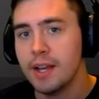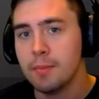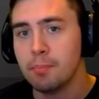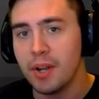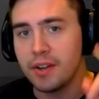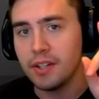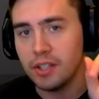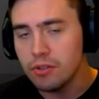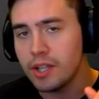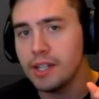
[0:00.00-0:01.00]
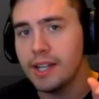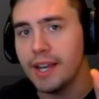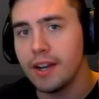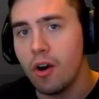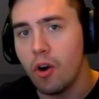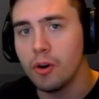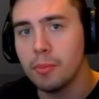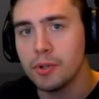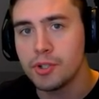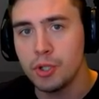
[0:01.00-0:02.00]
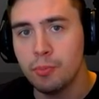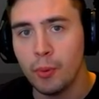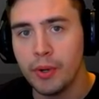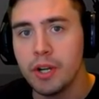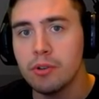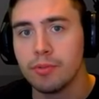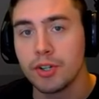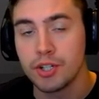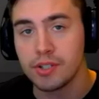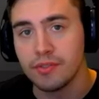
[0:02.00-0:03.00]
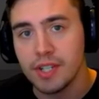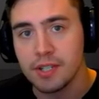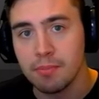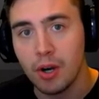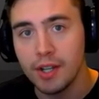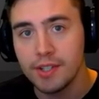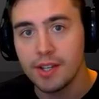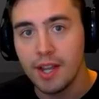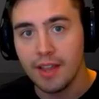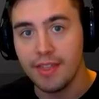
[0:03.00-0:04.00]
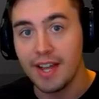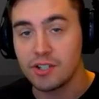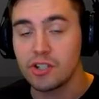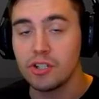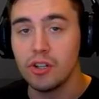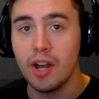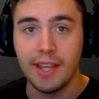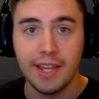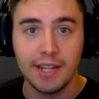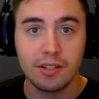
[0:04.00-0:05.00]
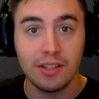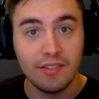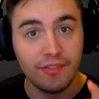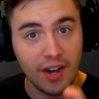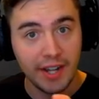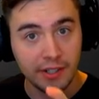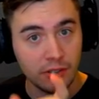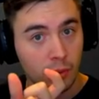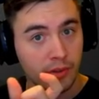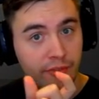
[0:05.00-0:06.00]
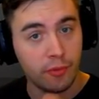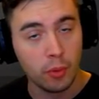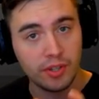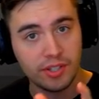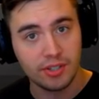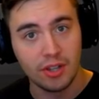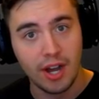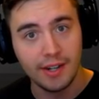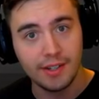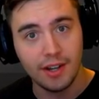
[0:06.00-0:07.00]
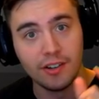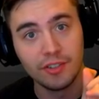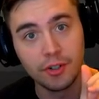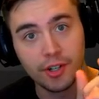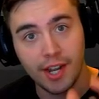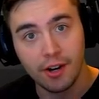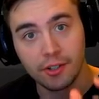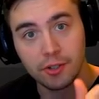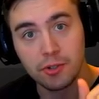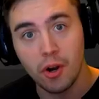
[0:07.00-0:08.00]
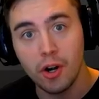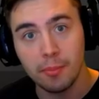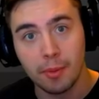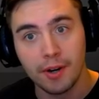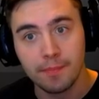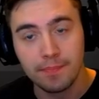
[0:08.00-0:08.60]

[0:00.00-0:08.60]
But you can get Armor 2.0 versions of these mods that slot into the final or fourth slot of your character's armor.